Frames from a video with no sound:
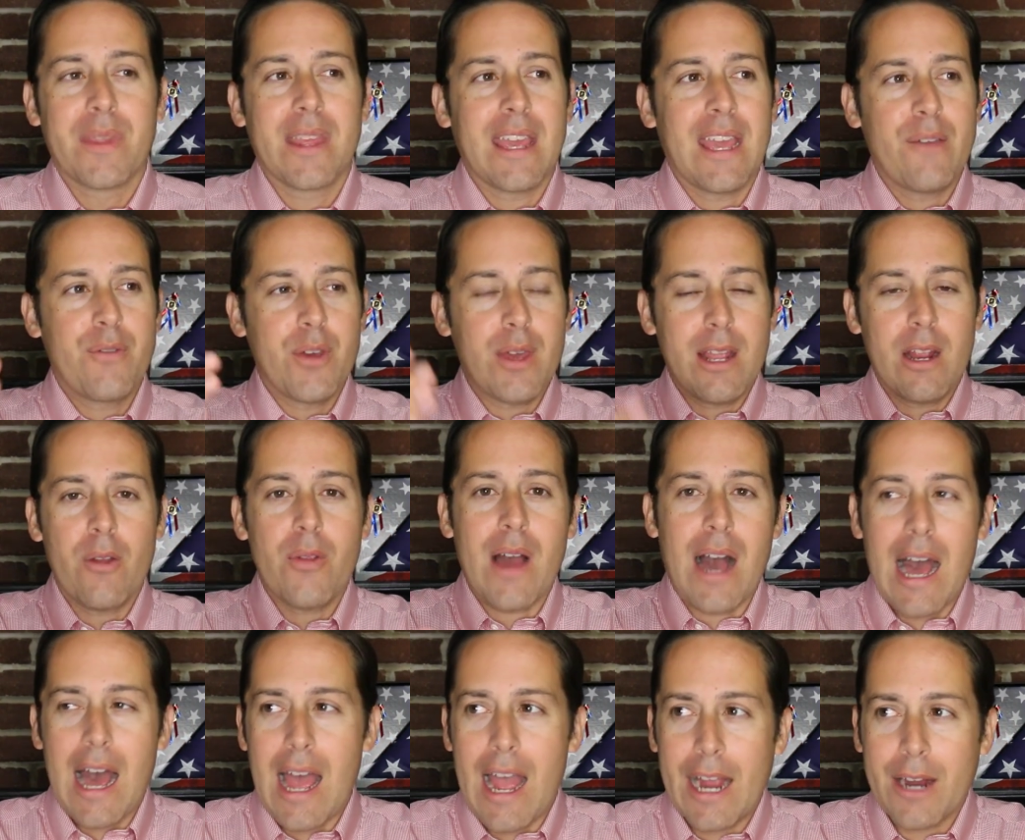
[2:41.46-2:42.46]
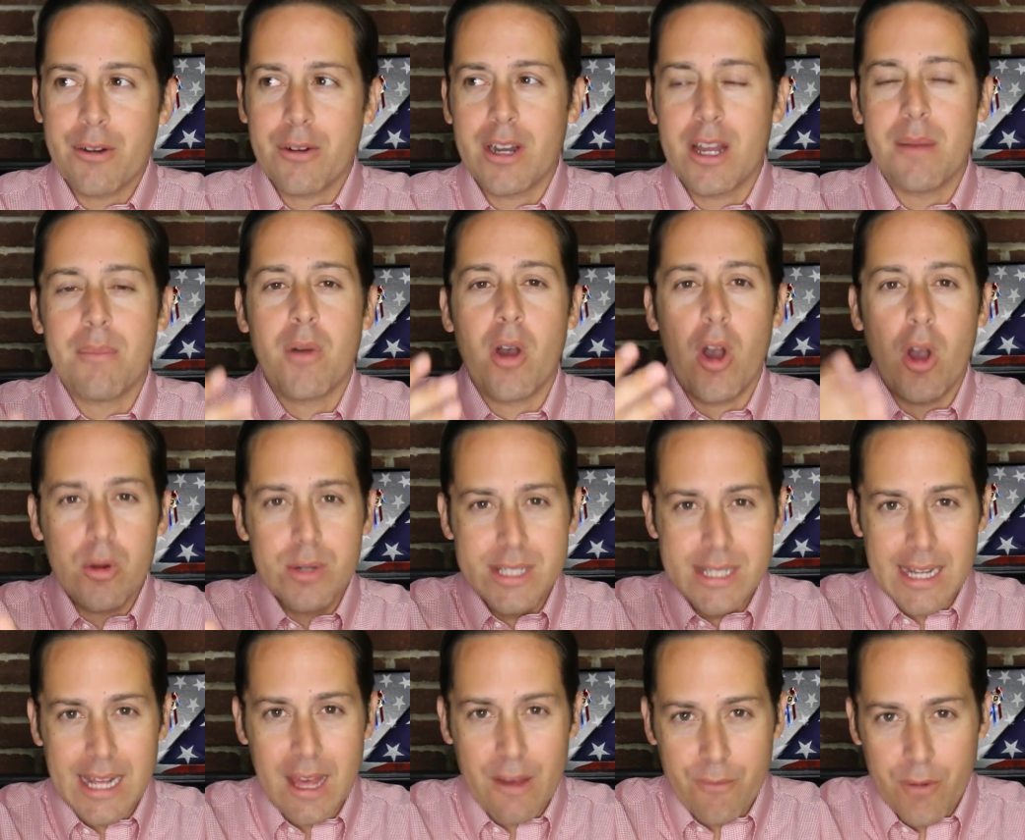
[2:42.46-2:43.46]
If you hear the acronym
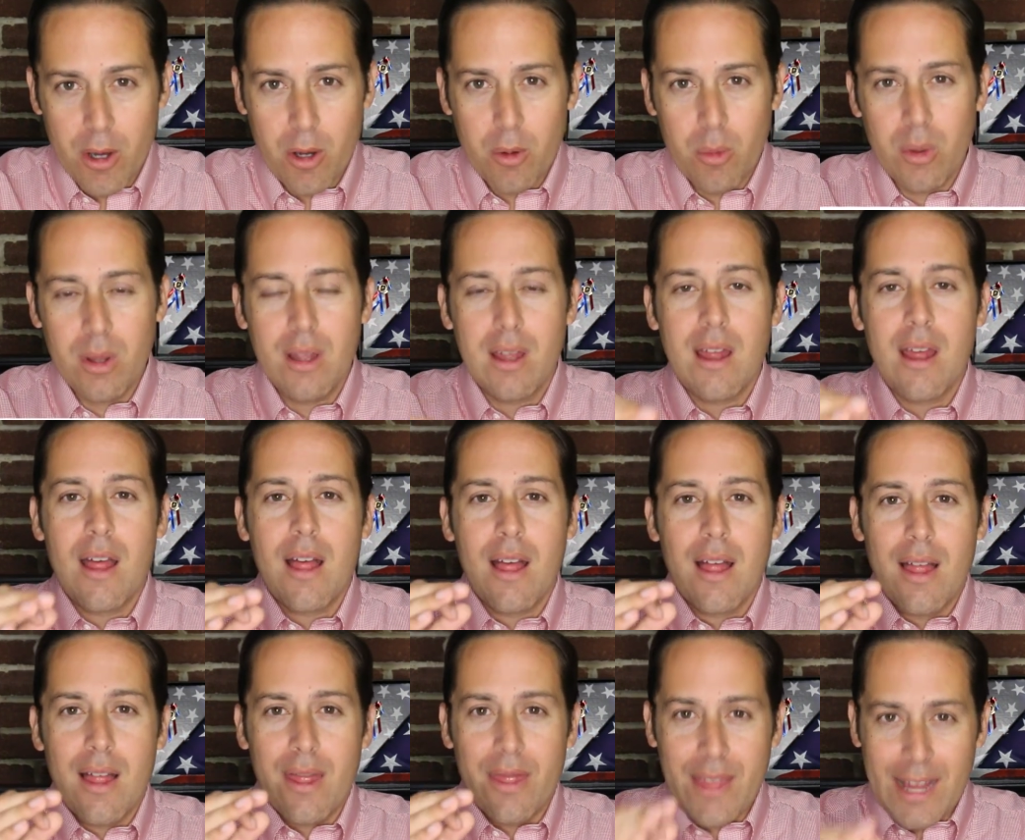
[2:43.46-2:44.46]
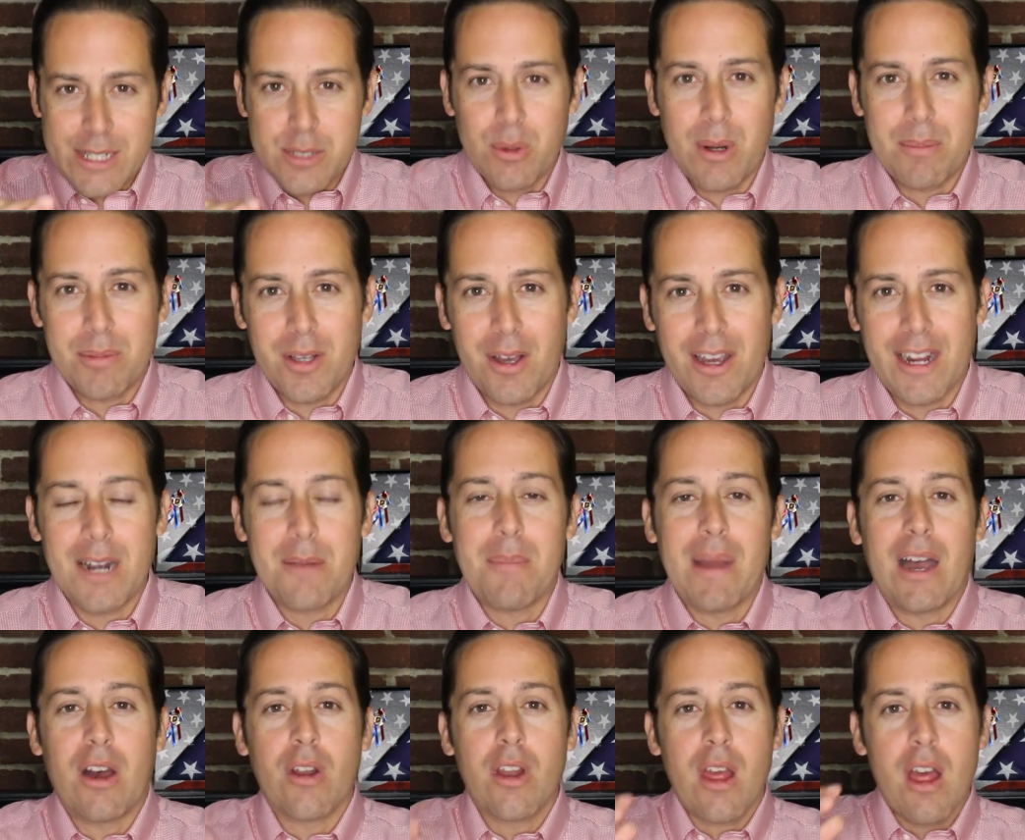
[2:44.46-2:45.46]
OCFO, that's what I'm talking
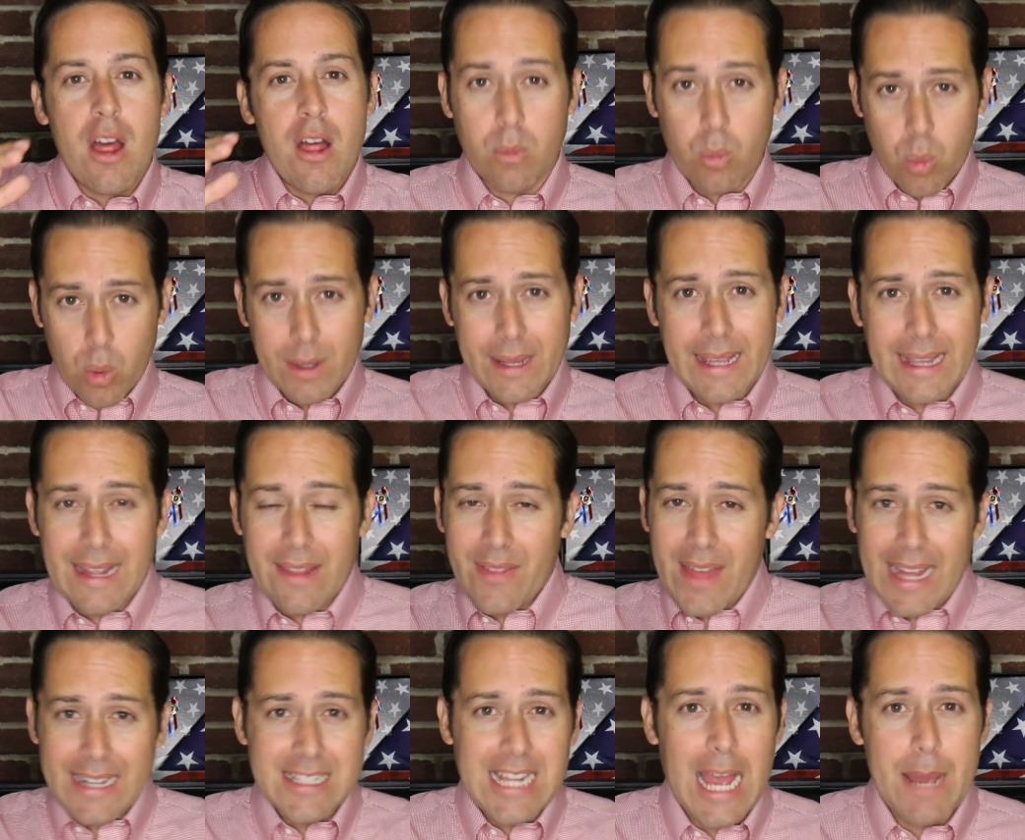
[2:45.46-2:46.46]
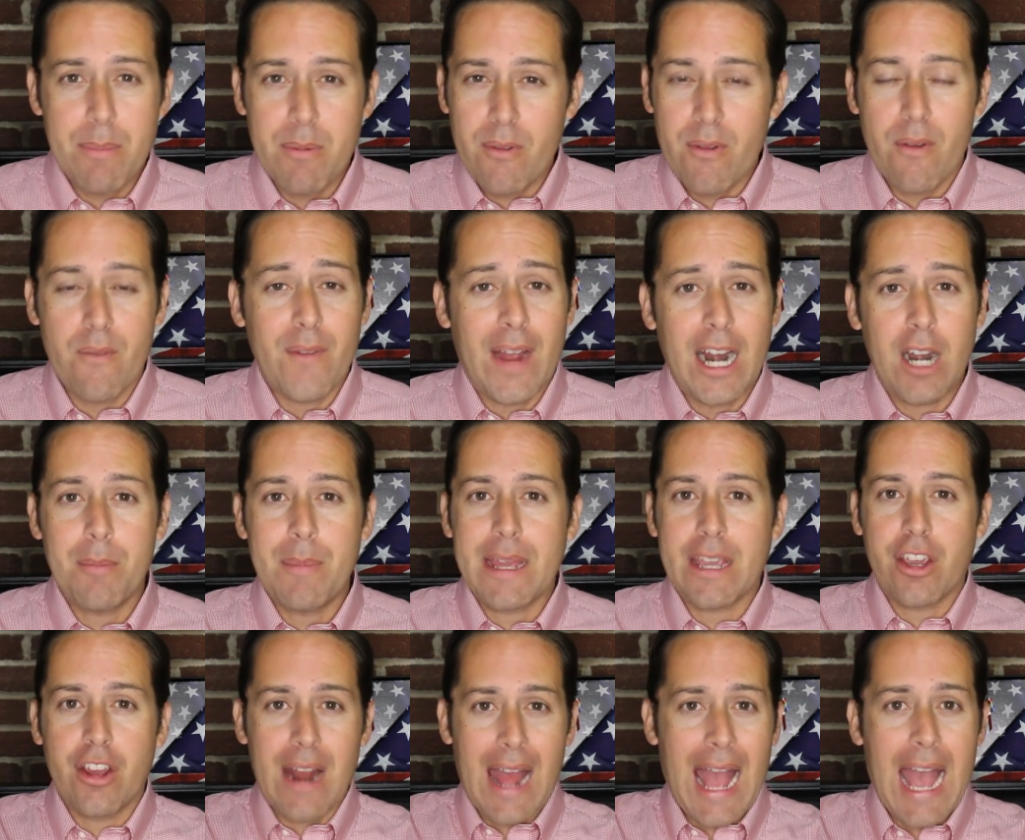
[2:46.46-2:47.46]
about. Working in that type of environment
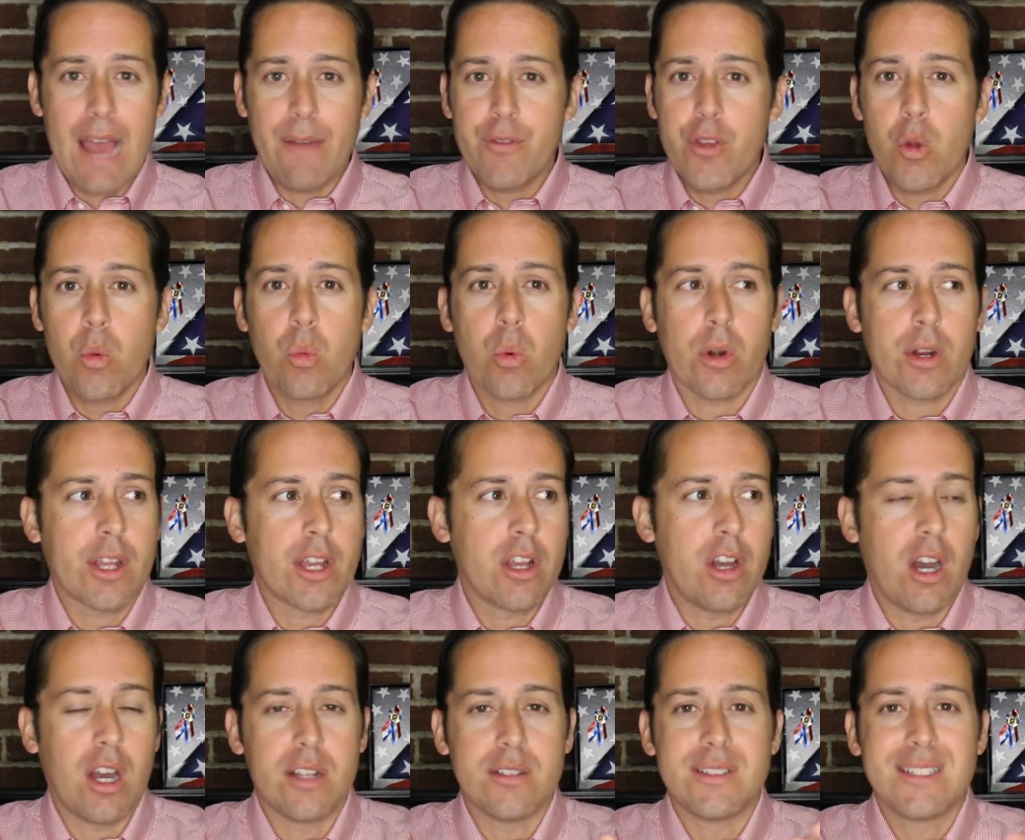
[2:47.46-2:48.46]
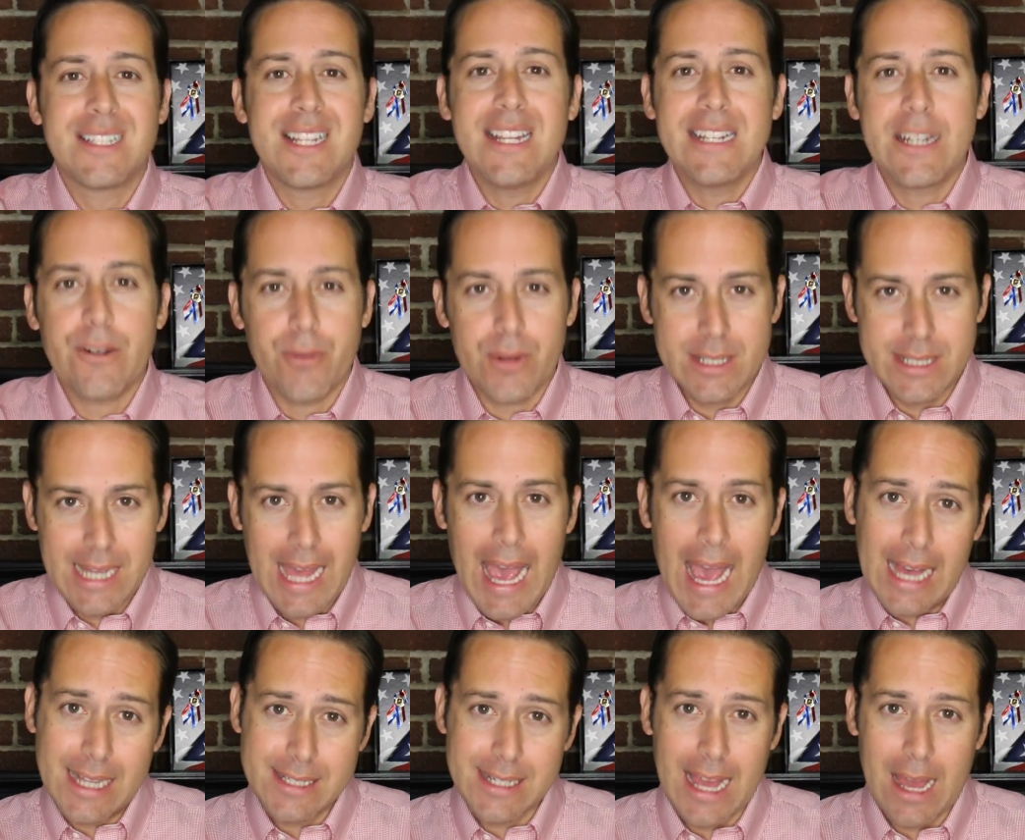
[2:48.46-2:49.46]
could have you working on 10 different
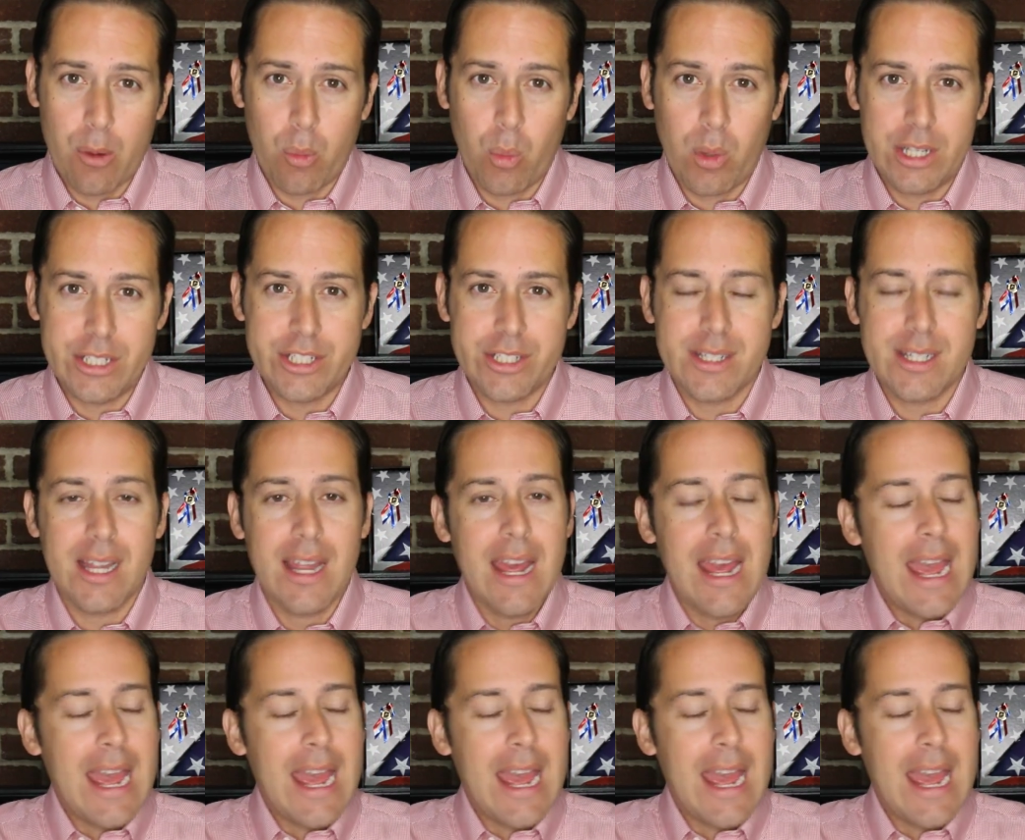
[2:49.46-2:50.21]
tasks at once.